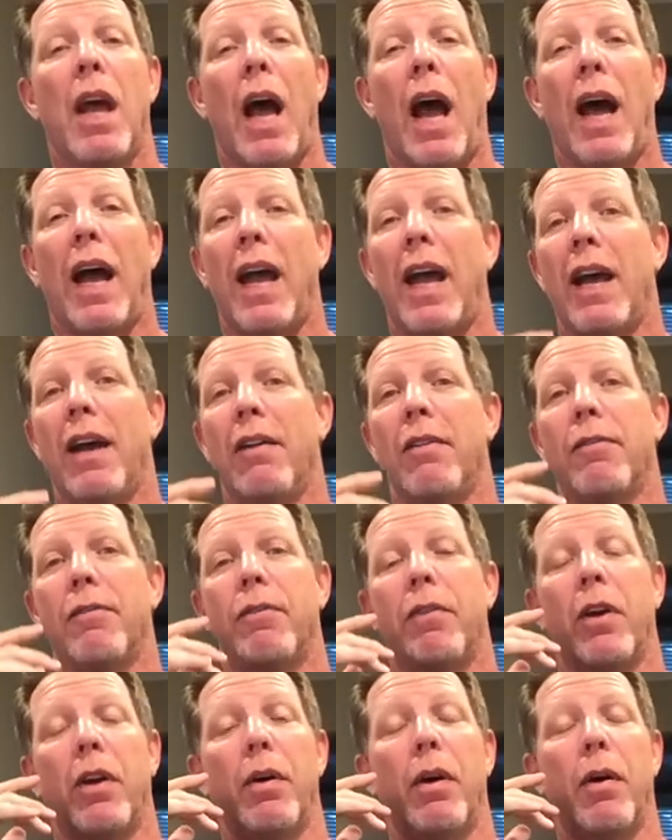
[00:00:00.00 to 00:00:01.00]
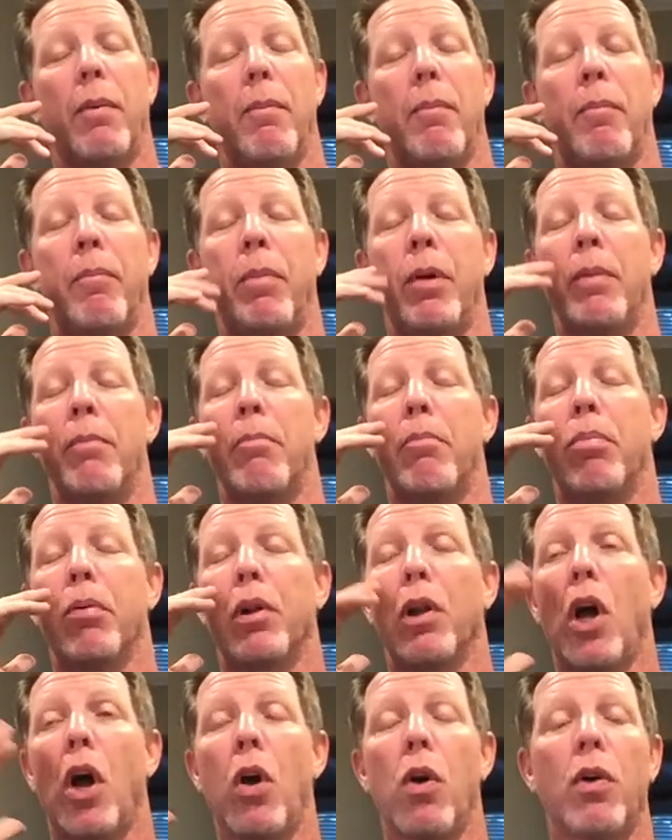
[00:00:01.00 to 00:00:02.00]
I have been
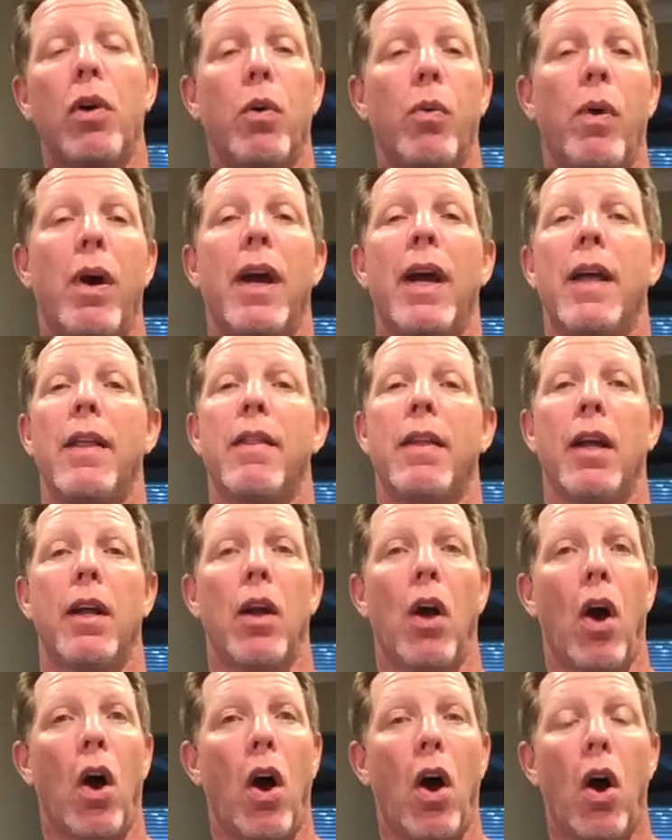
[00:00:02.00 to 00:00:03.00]
blown away that